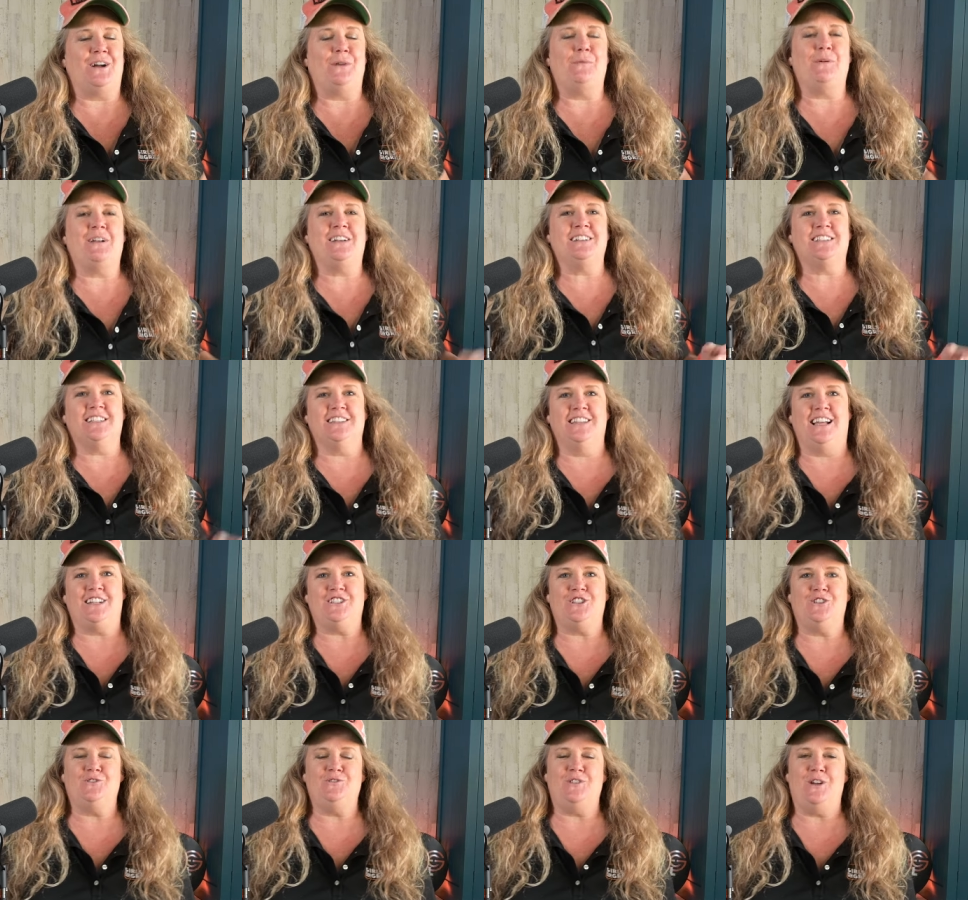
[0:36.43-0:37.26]
I wanted to
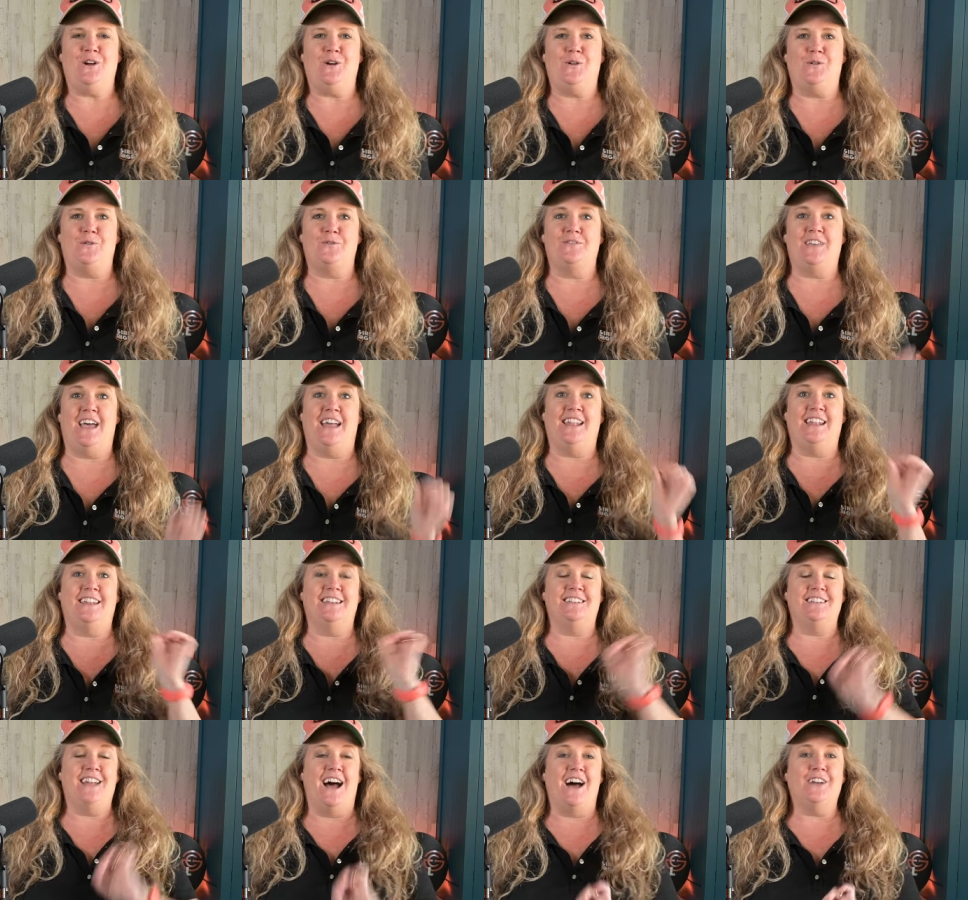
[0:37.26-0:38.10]
let you know
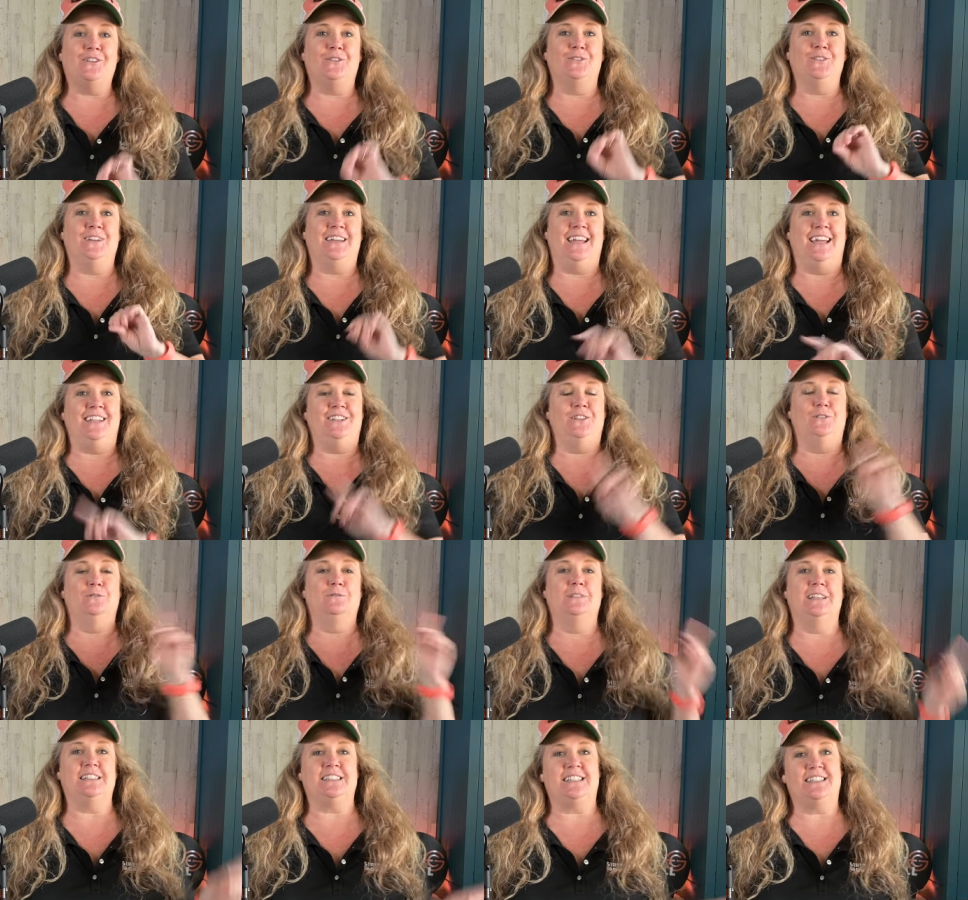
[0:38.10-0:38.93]
that not only can
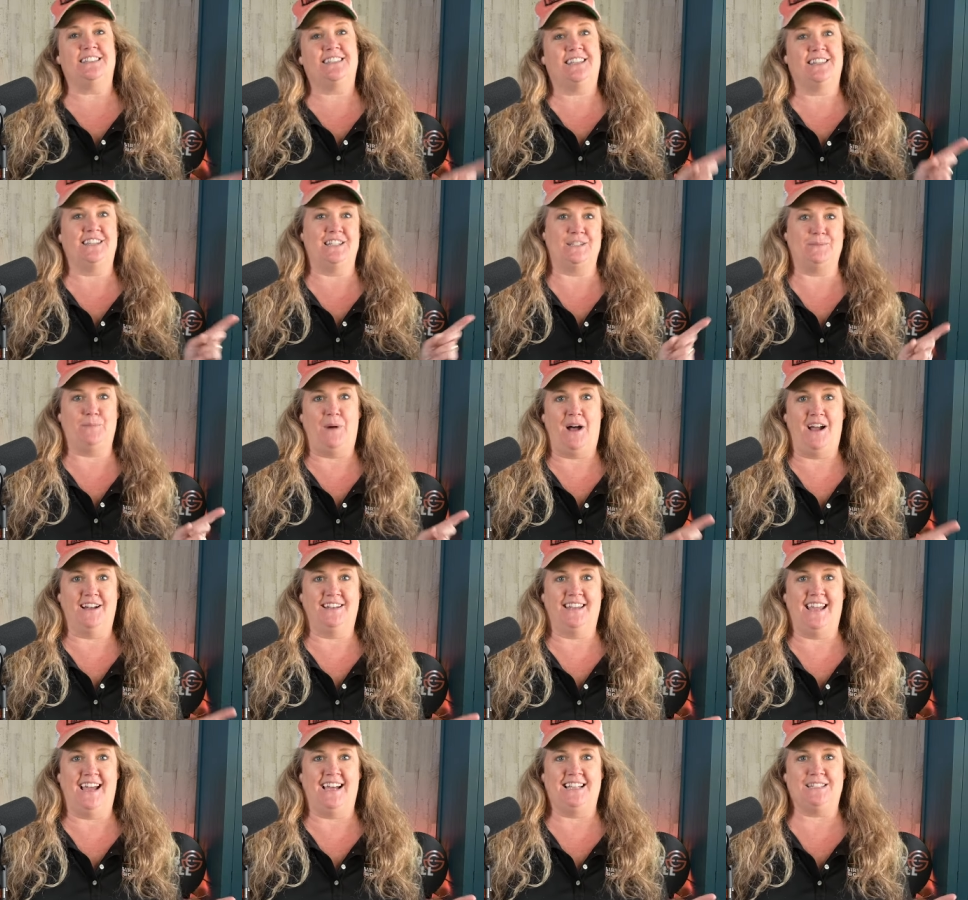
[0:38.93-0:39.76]
you listen to this
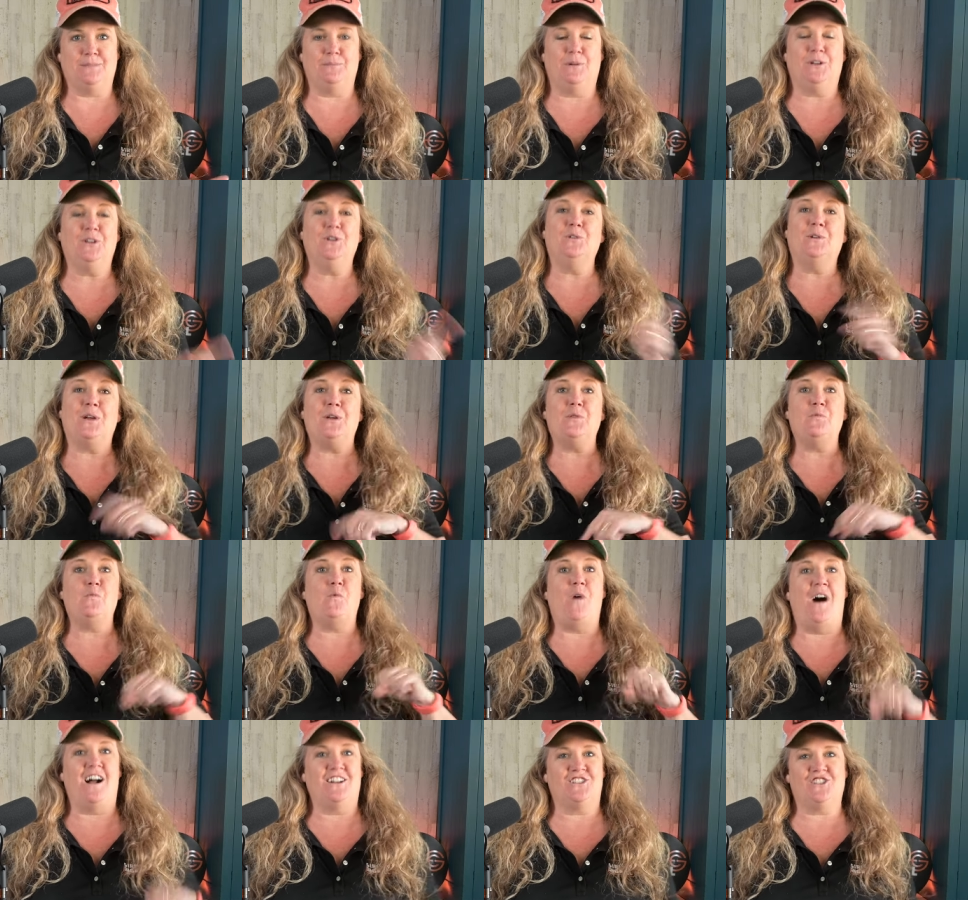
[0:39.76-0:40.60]
podcast, but you
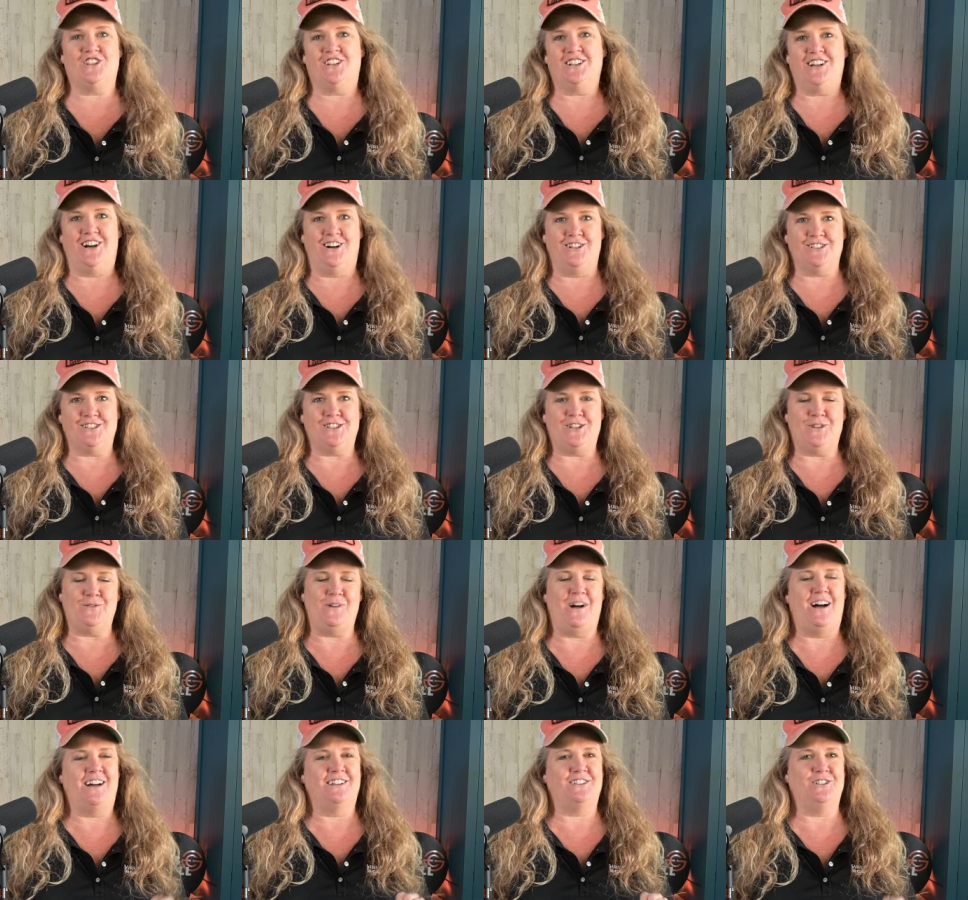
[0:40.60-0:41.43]
can watch it
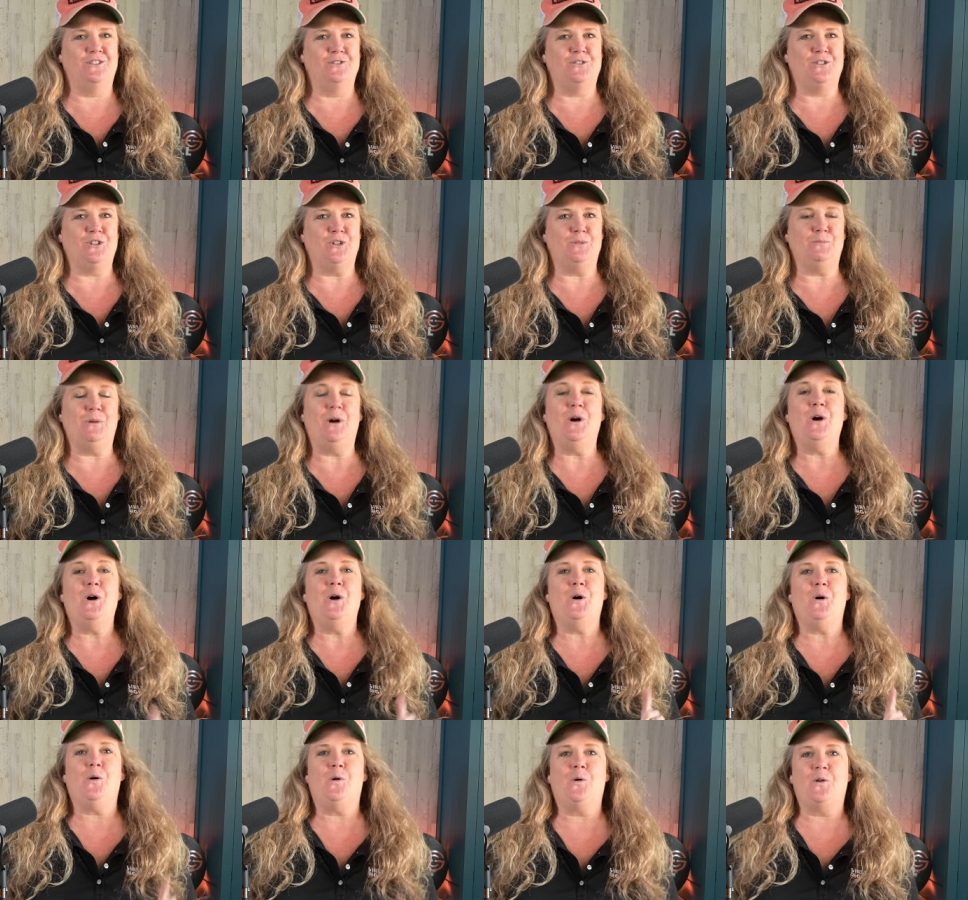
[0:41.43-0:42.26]
also on YouTube
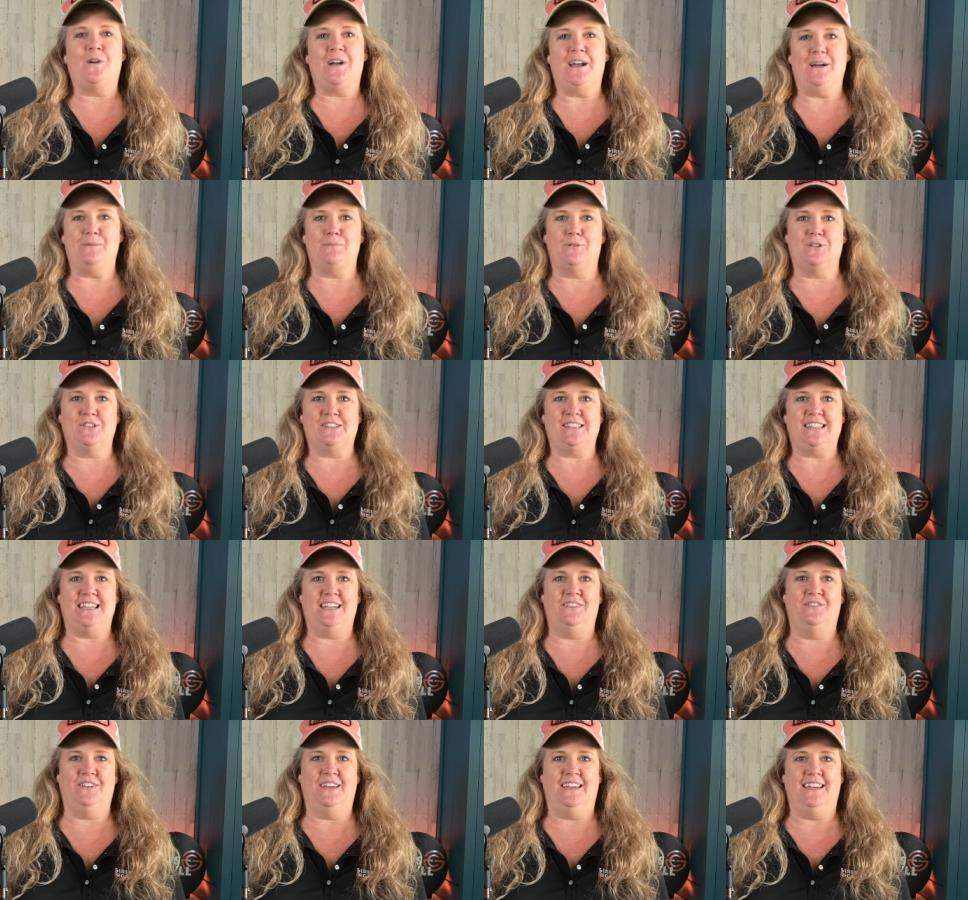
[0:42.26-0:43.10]
or Embers
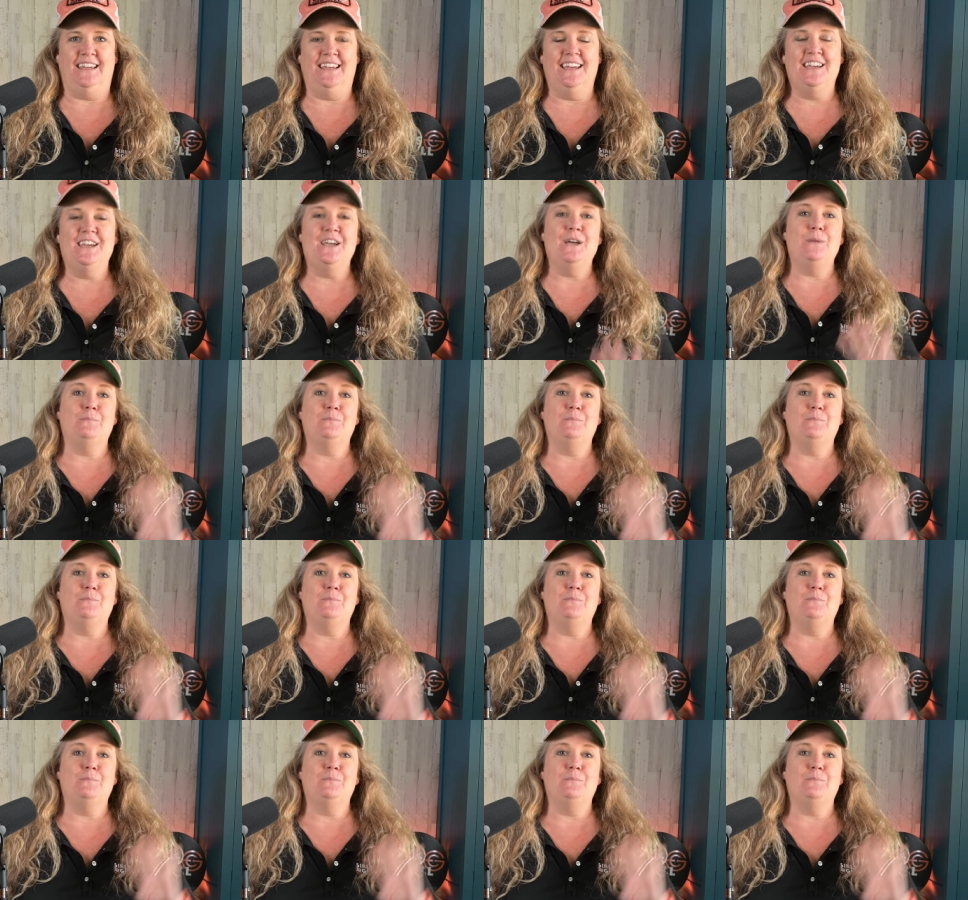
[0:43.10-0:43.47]
TV.